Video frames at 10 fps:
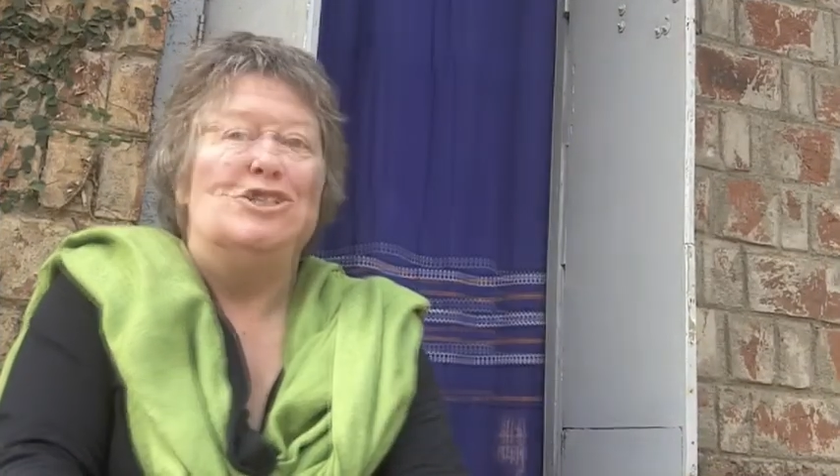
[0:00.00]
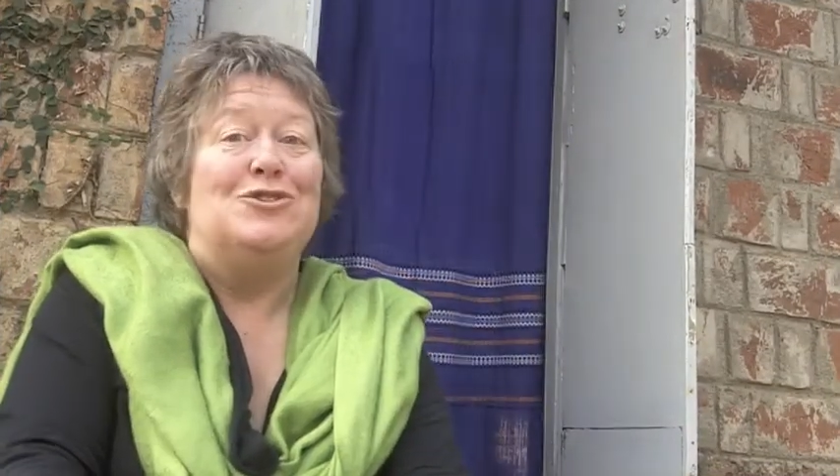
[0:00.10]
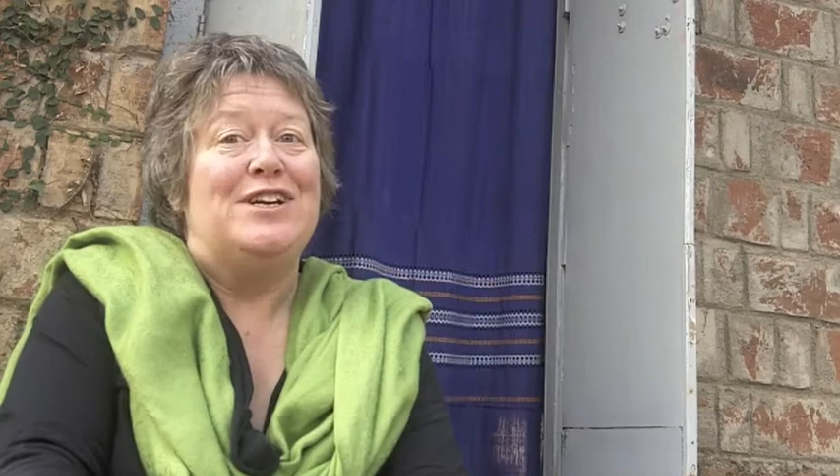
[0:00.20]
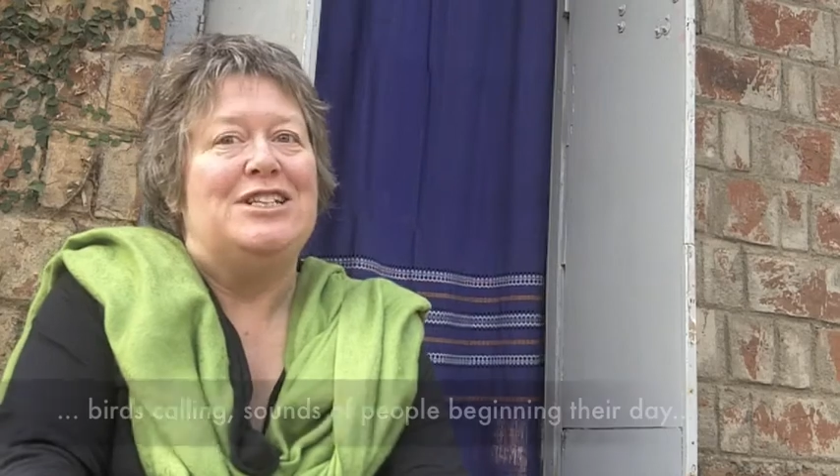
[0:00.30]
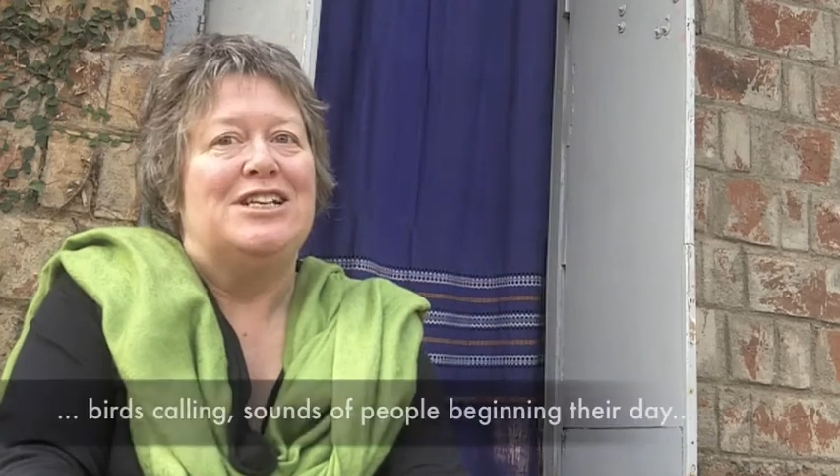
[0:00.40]

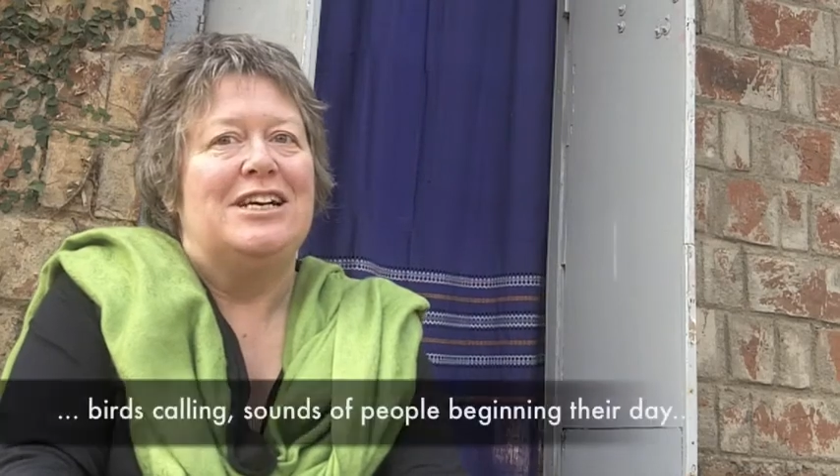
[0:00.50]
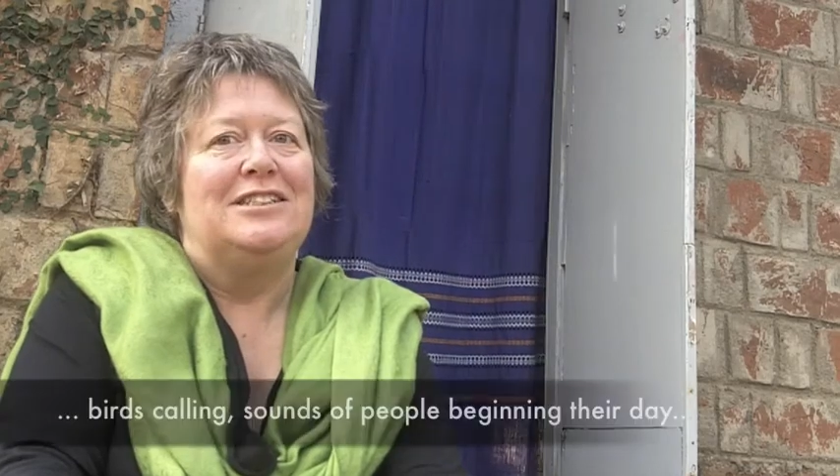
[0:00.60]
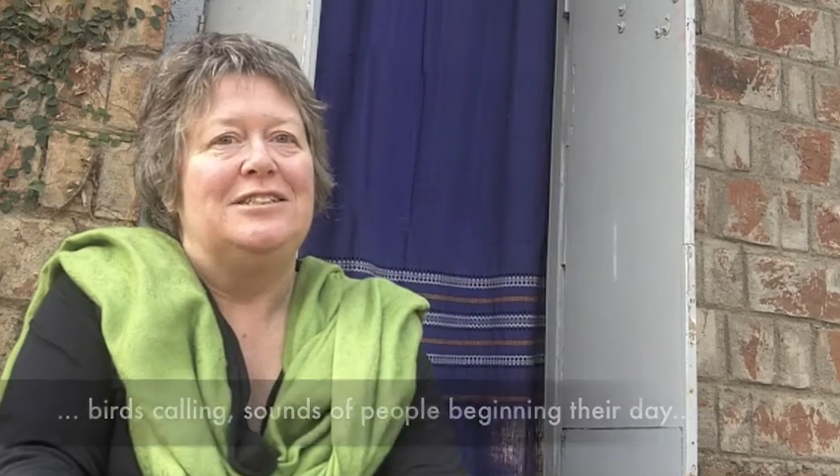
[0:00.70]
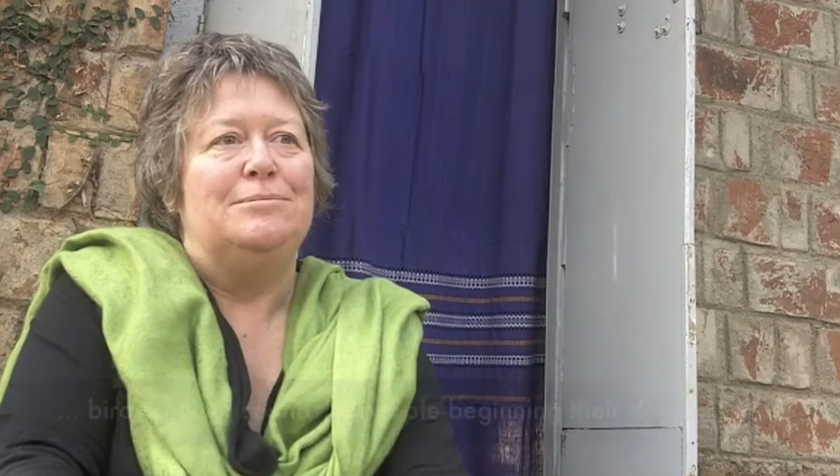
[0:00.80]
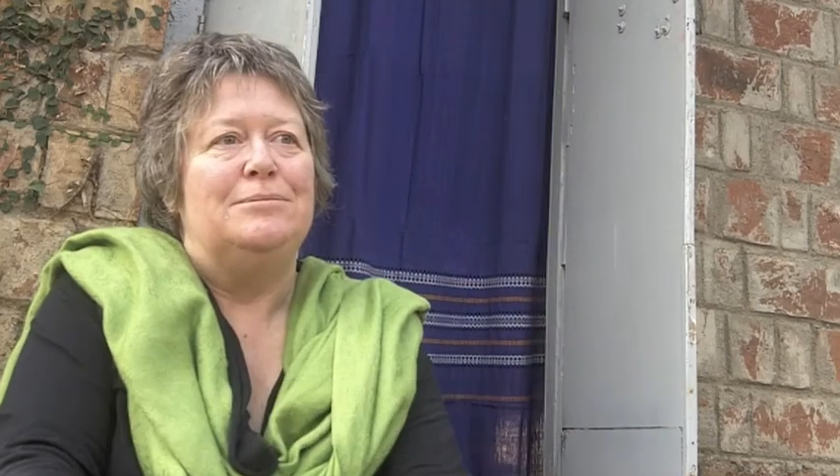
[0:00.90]
strange
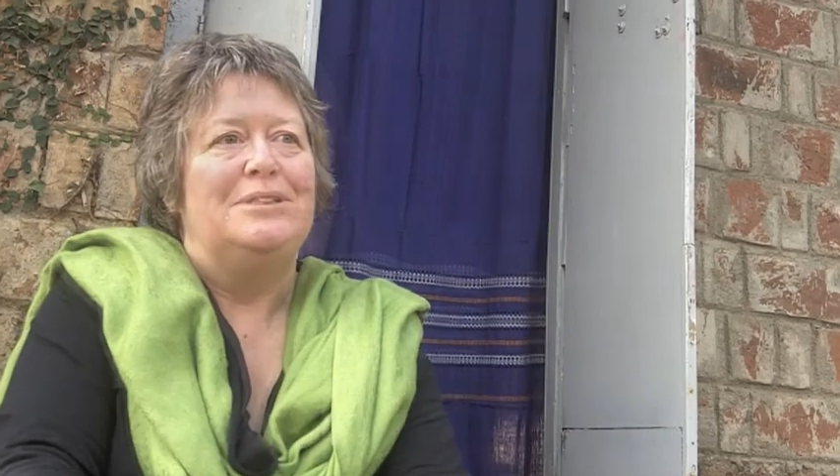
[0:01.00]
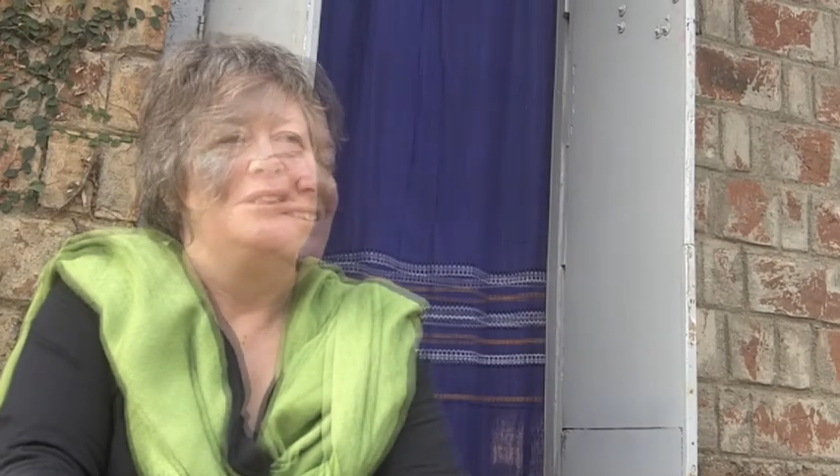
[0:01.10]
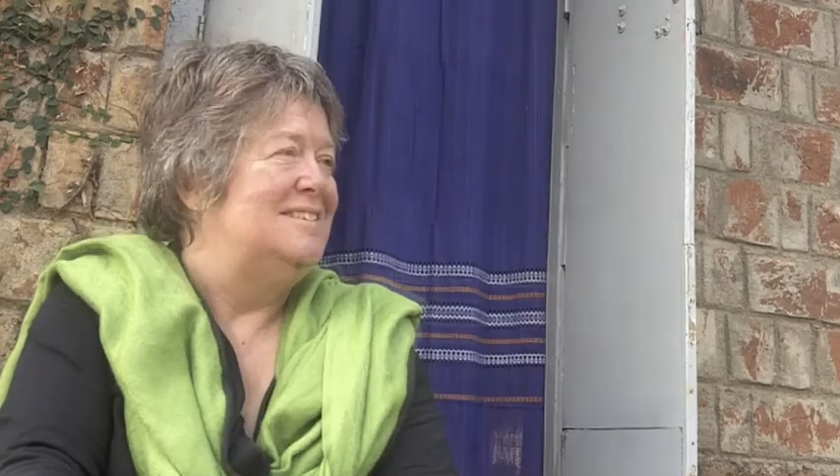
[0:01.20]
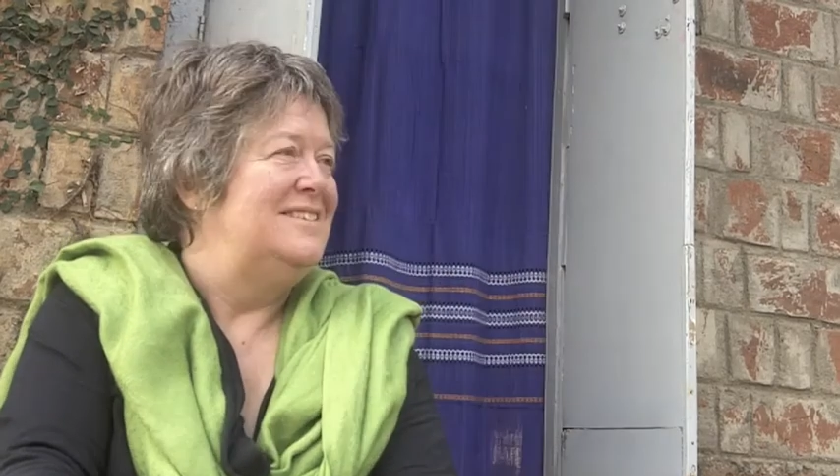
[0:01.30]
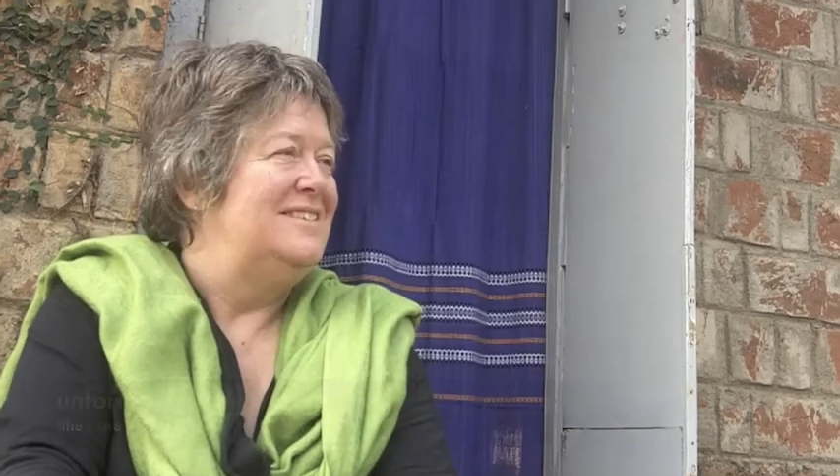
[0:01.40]

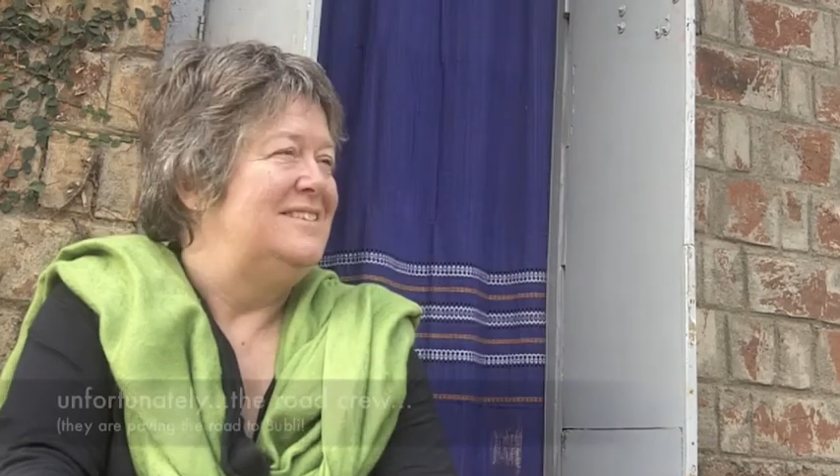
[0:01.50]
customs,